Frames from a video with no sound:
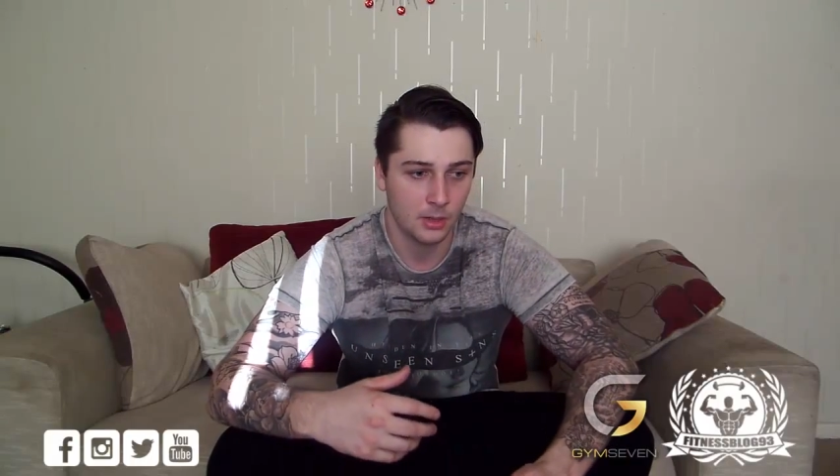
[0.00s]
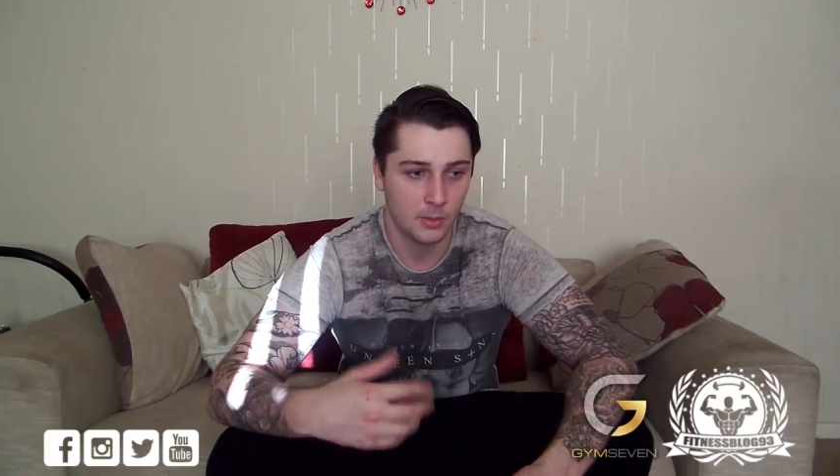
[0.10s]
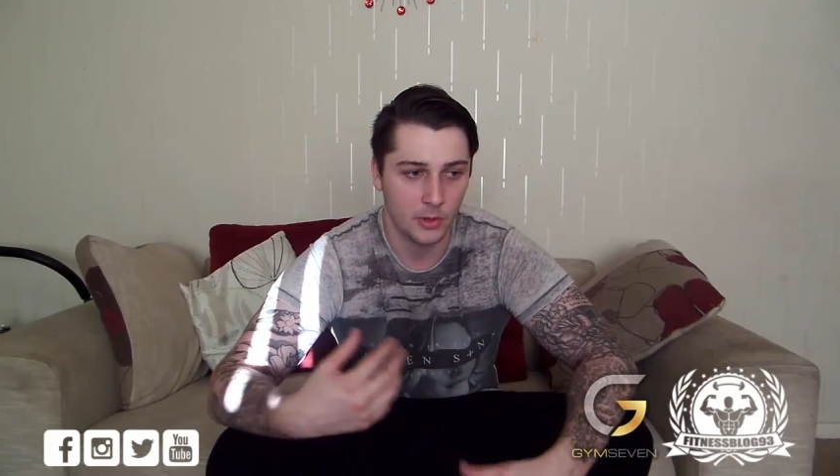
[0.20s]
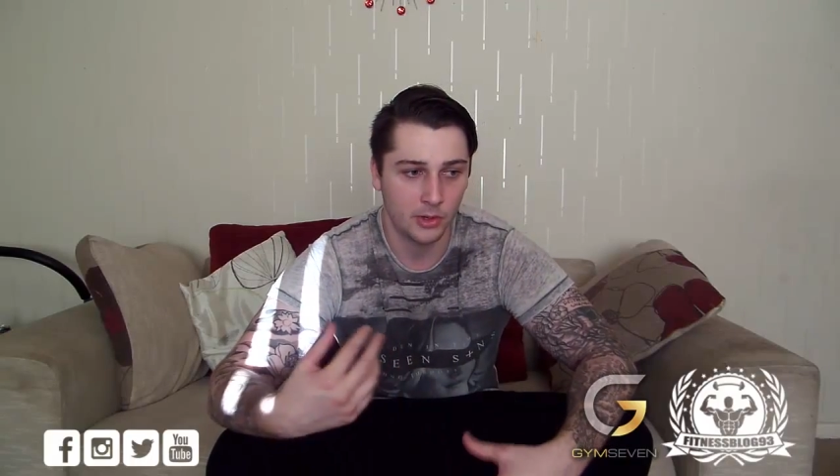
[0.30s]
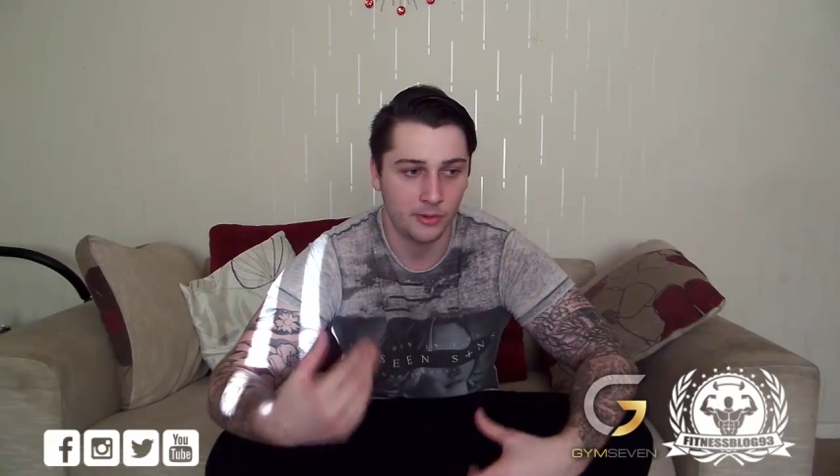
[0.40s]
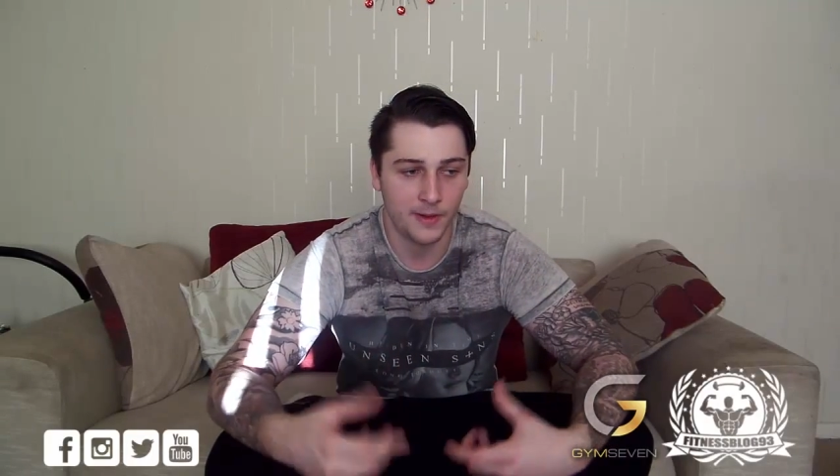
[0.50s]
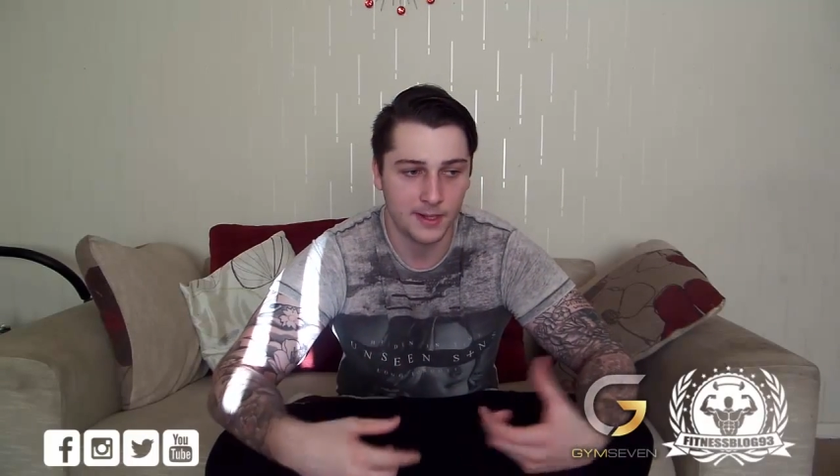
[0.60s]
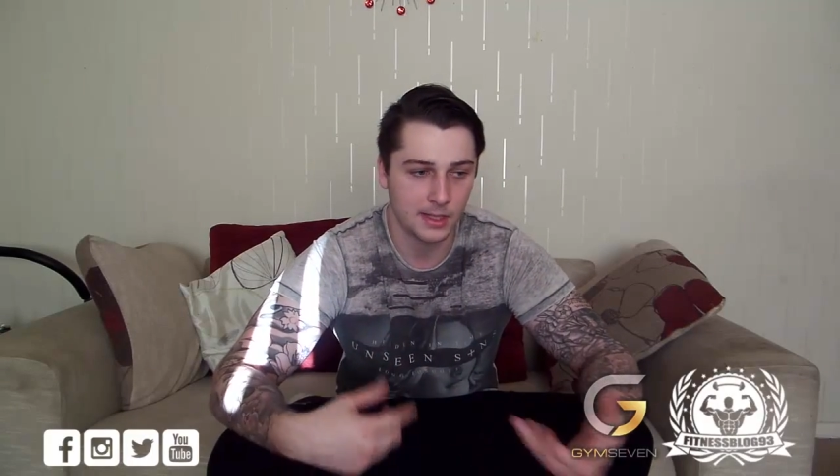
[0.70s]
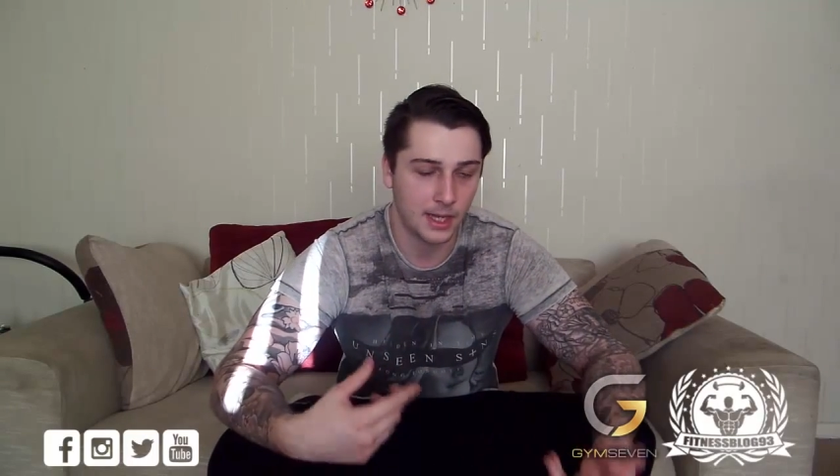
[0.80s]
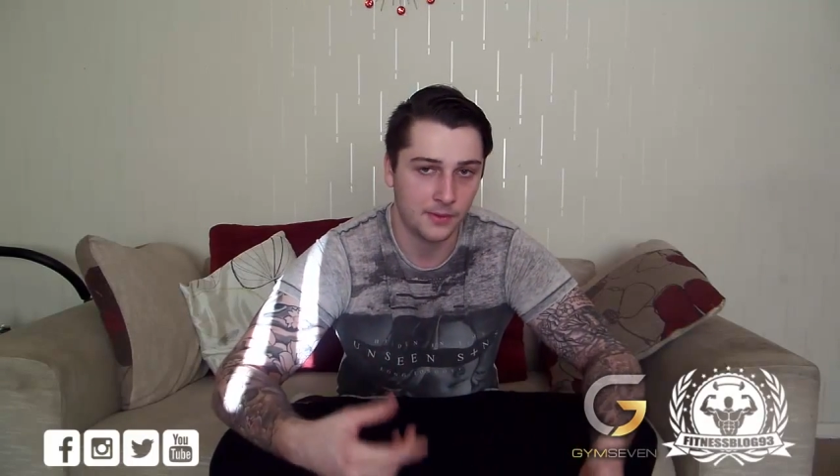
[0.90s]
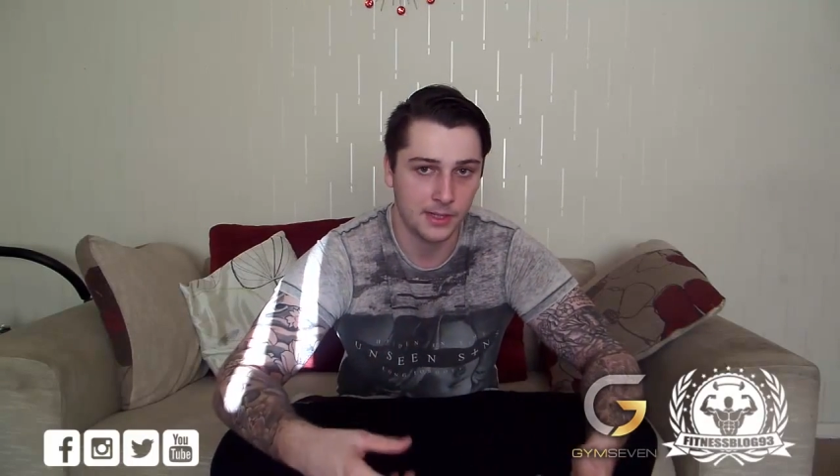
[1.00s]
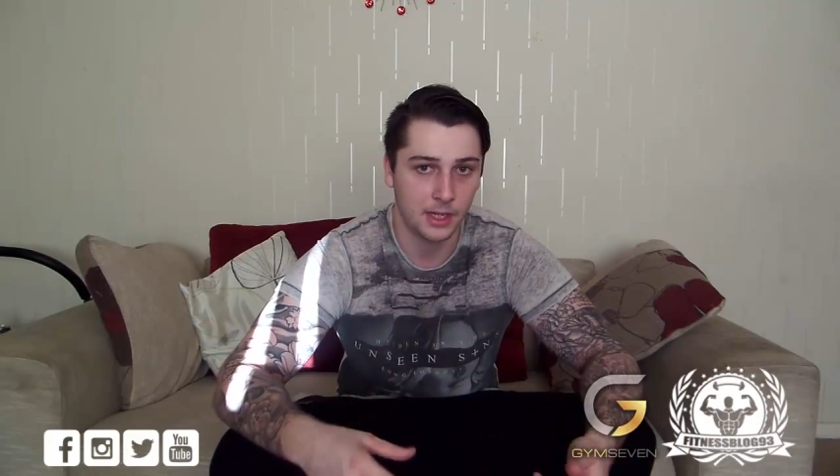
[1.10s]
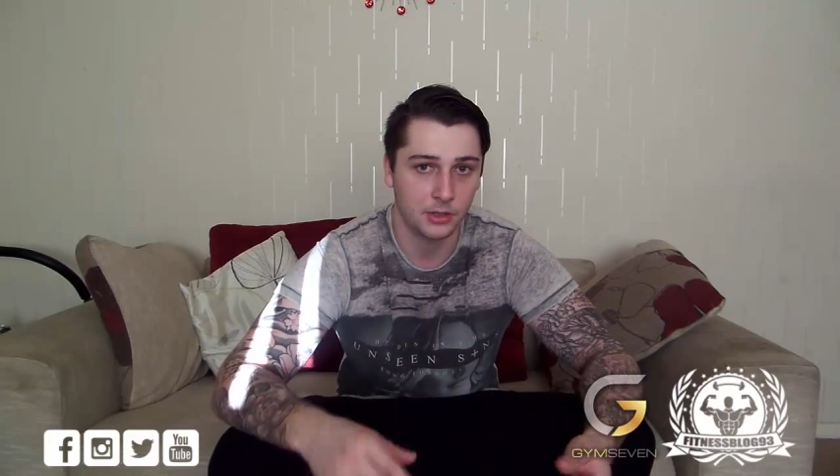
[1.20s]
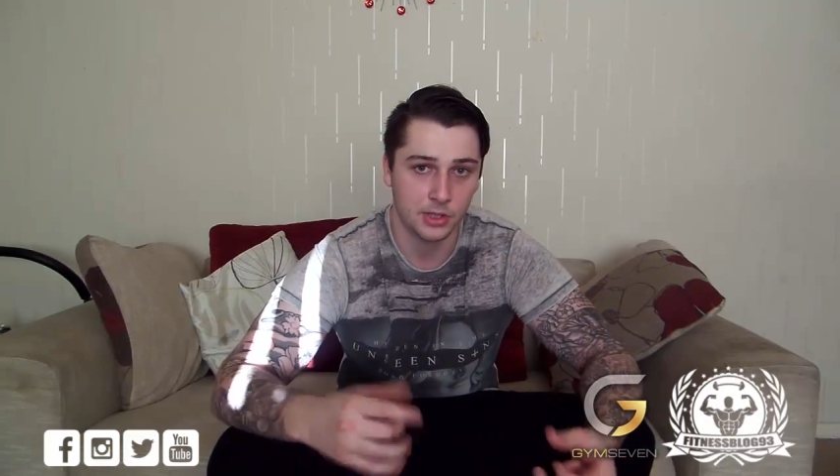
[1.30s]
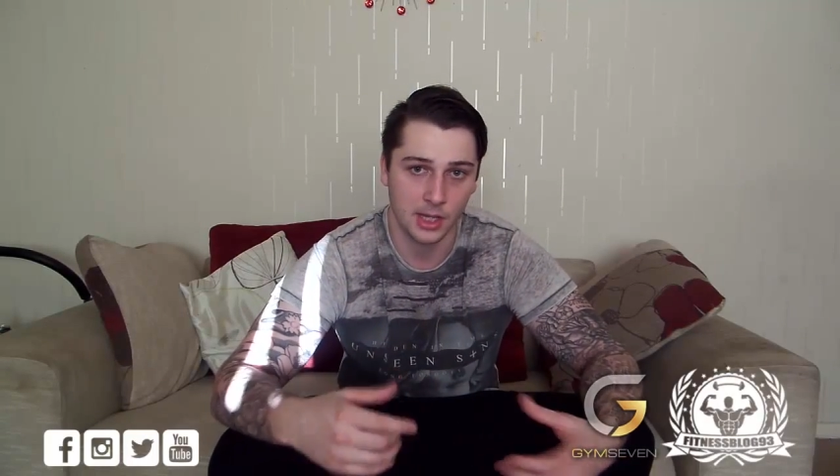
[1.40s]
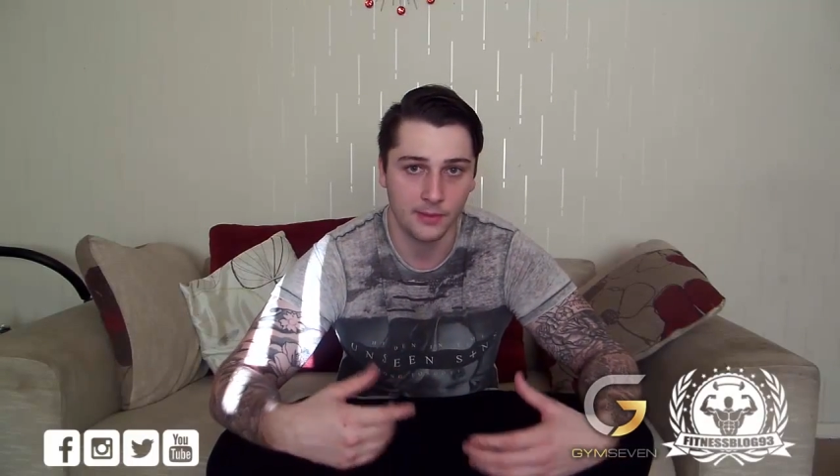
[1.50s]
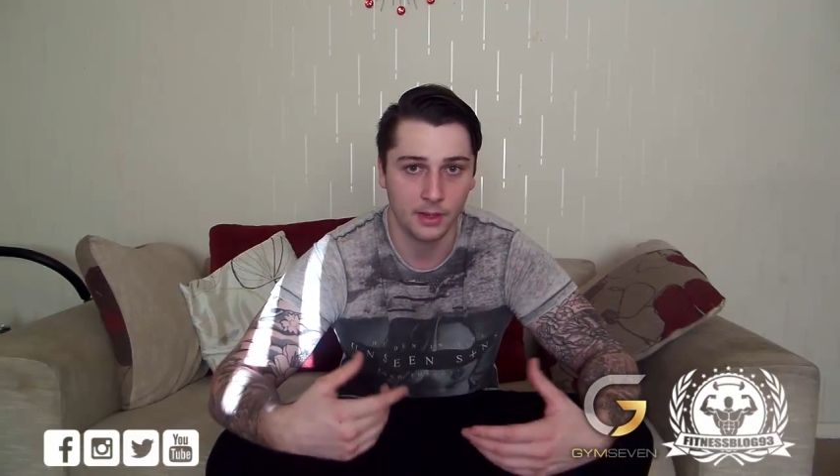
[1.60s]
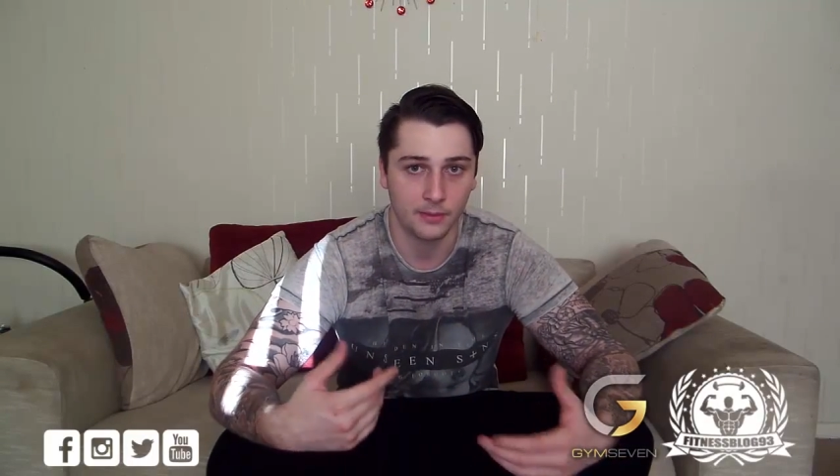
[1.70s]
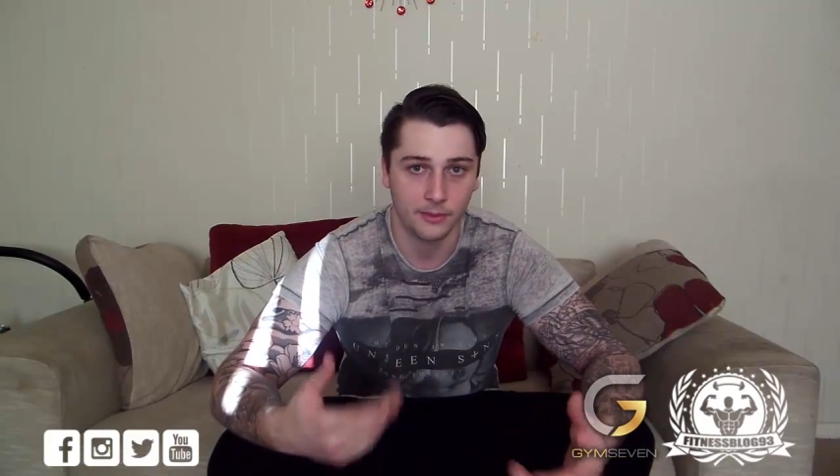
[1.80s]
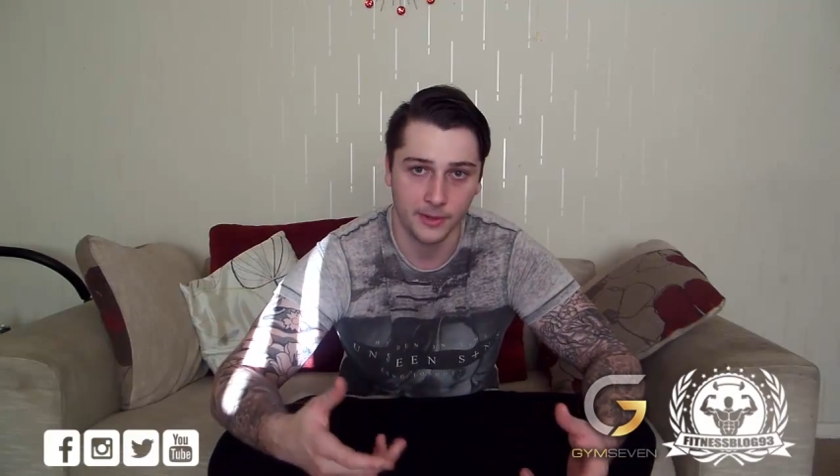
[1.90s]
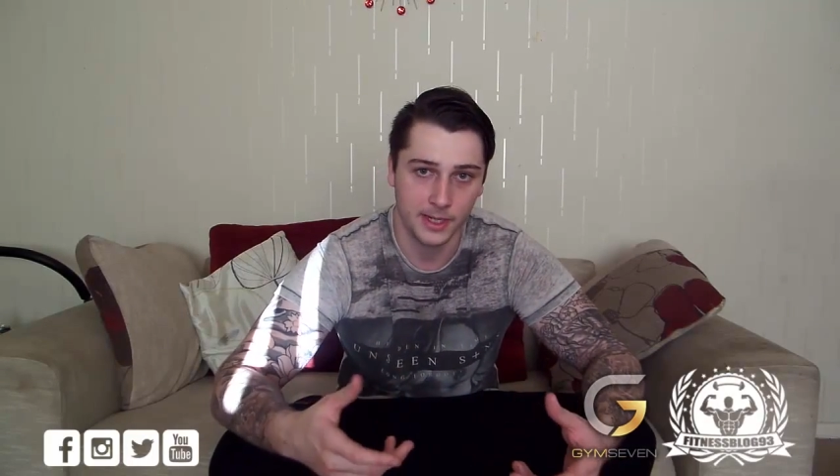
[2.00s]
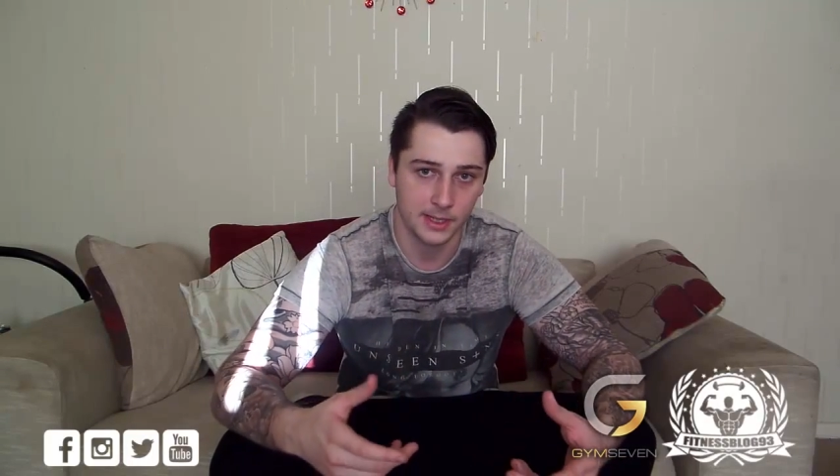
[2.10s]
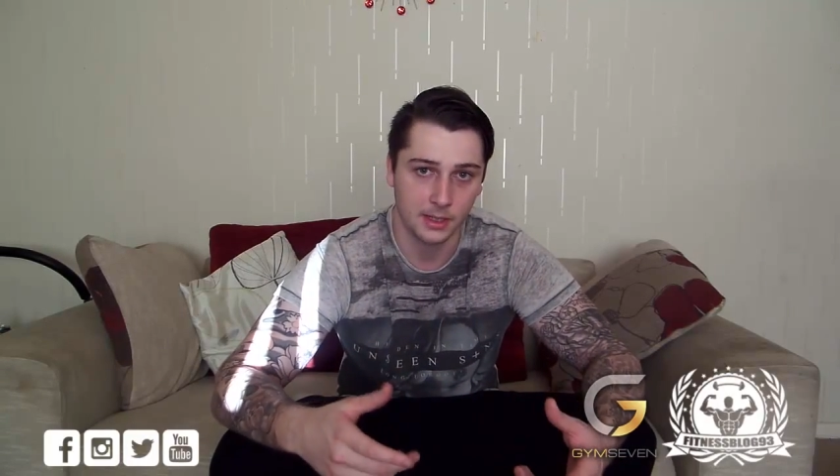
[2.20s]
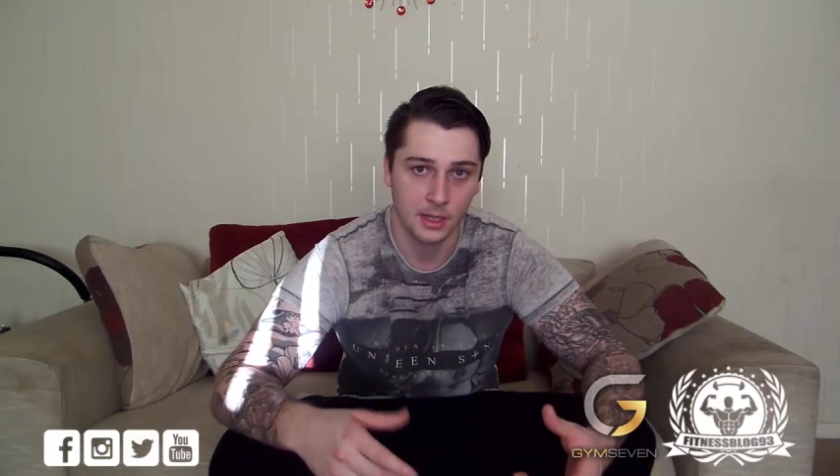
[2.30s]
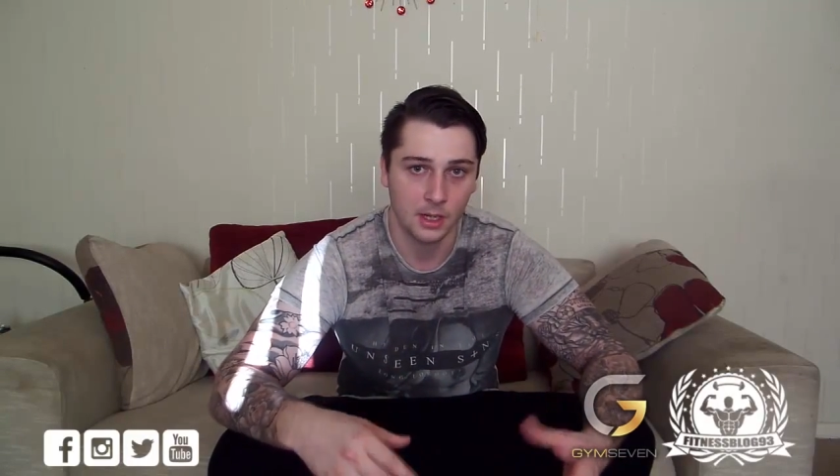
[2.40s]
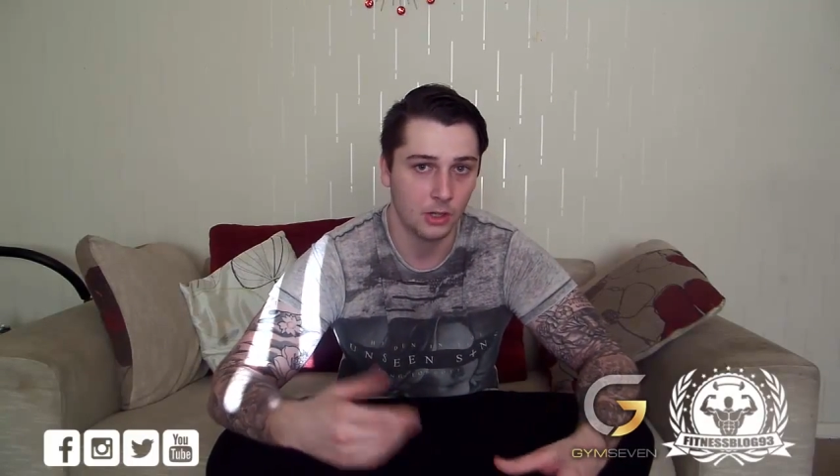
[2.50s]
when you're in a fast lifestyle just to have it in the freezer.